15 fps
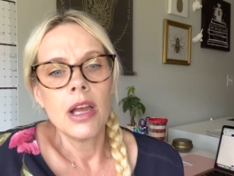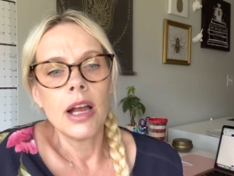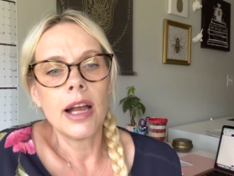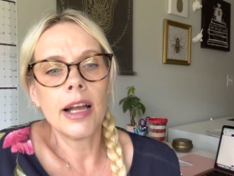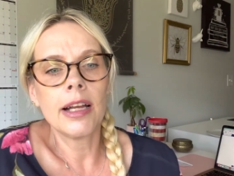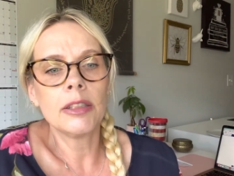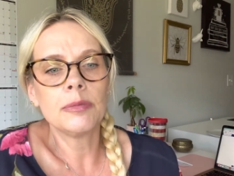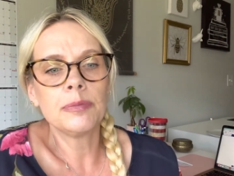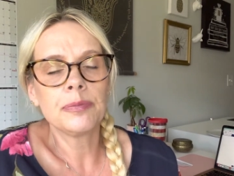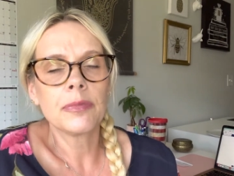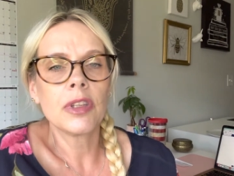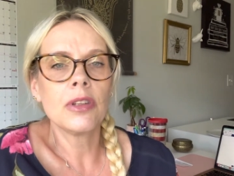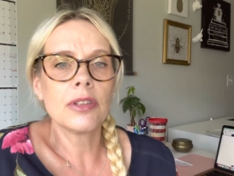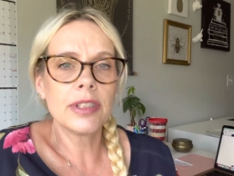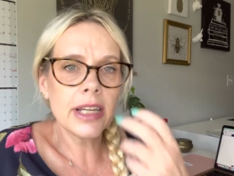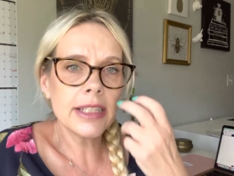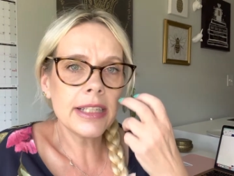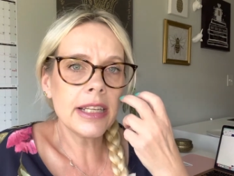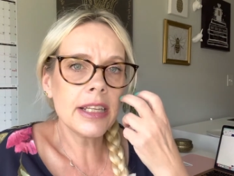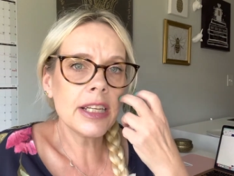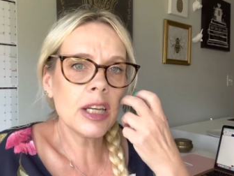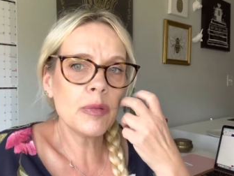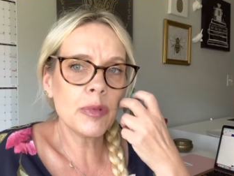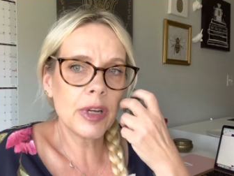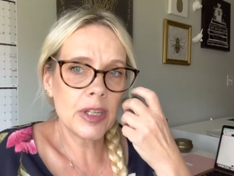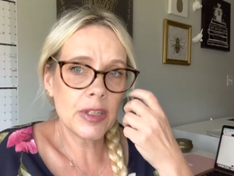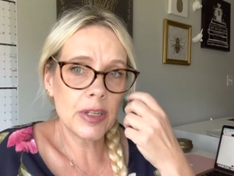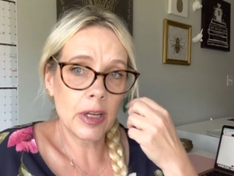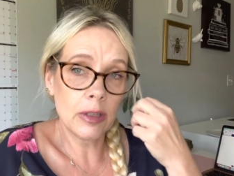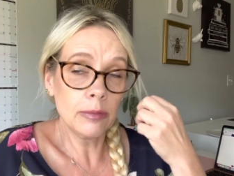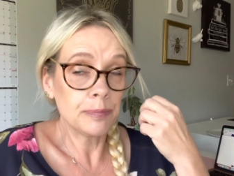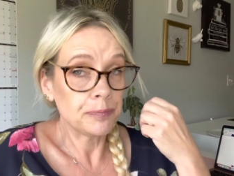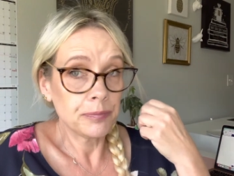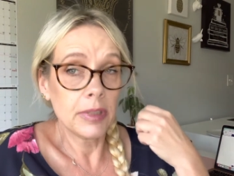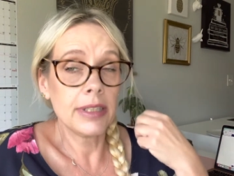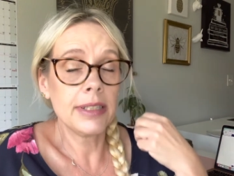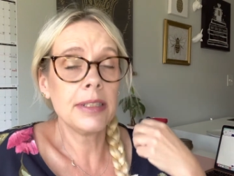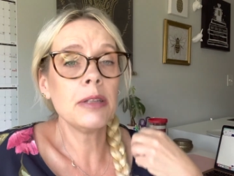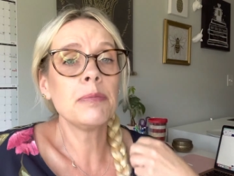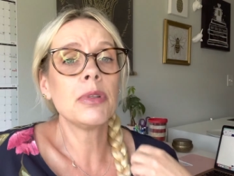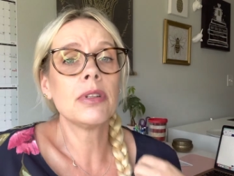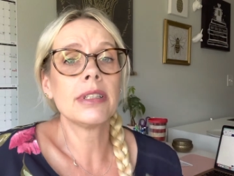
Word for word: Um, your debt to income ratio is simple.